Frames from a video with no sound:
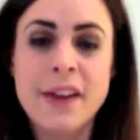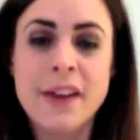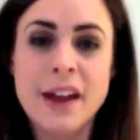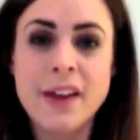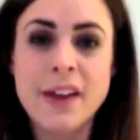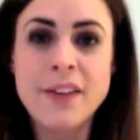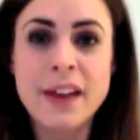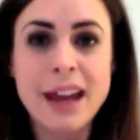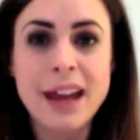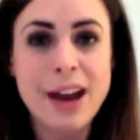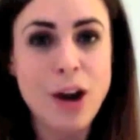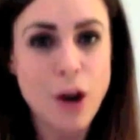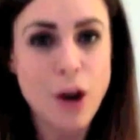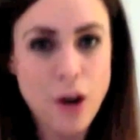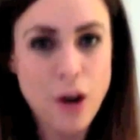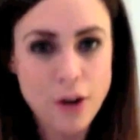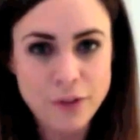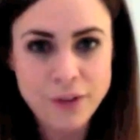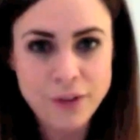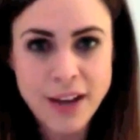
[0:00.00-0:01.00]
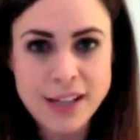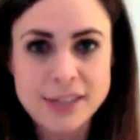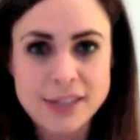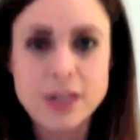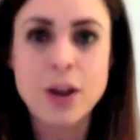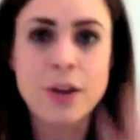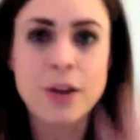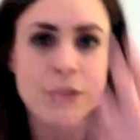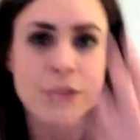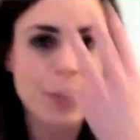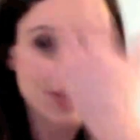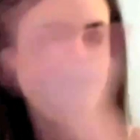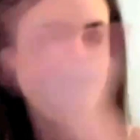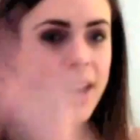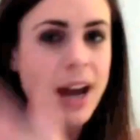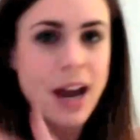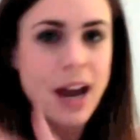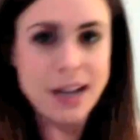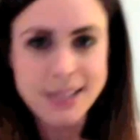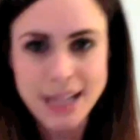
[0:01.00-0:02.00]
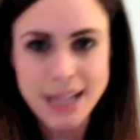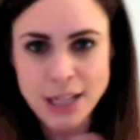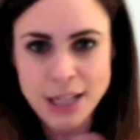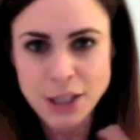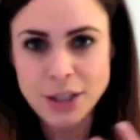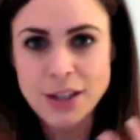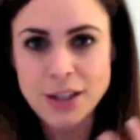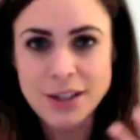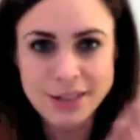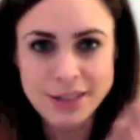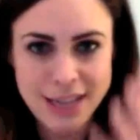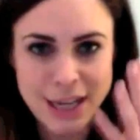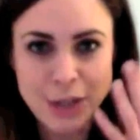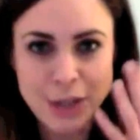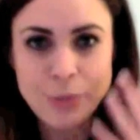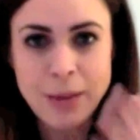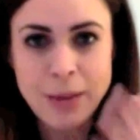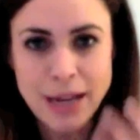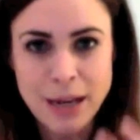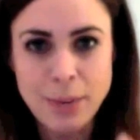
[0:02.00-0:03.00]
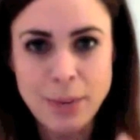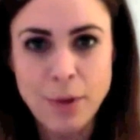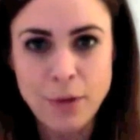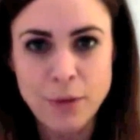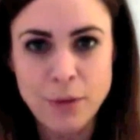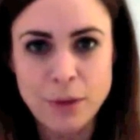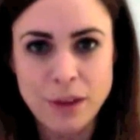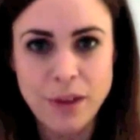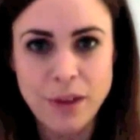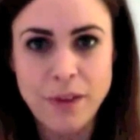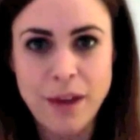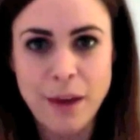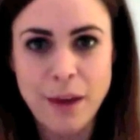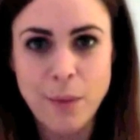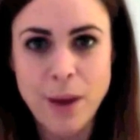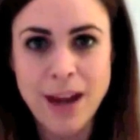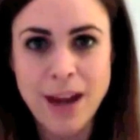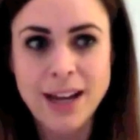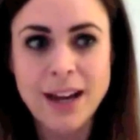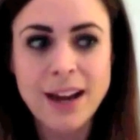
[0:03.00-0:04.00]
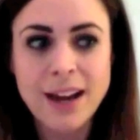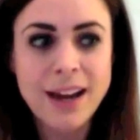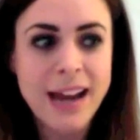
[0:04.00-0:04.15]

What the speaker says: and then get a hot face cloth and take your makeup off with it that way.